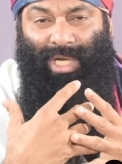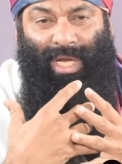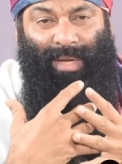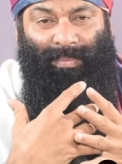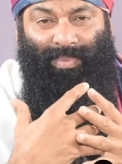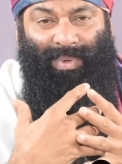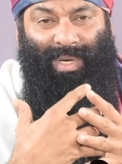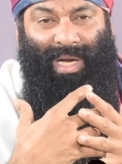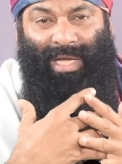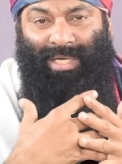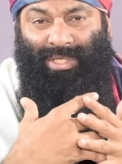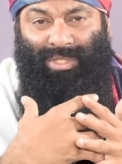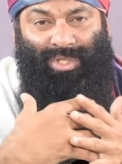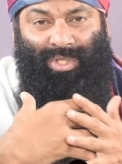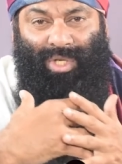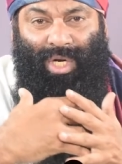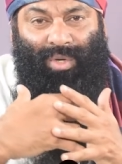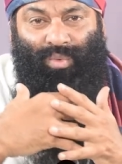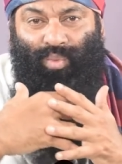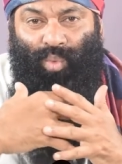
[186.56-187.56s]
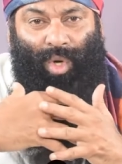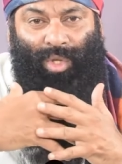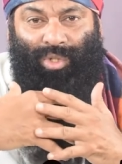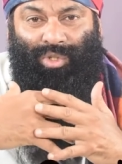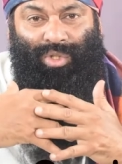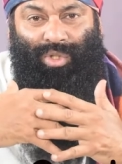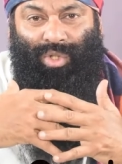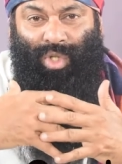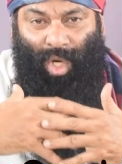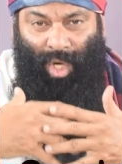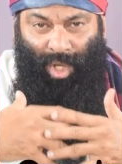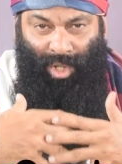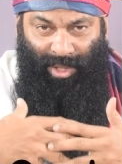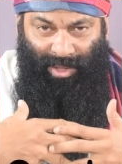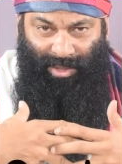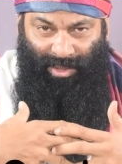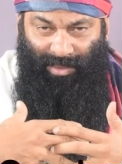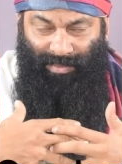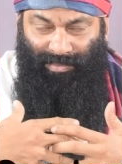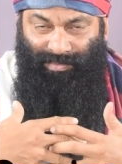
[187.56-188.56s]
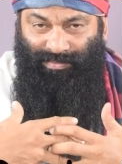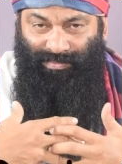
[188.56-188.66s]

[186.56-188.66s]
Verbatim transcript: table, I do not want to call it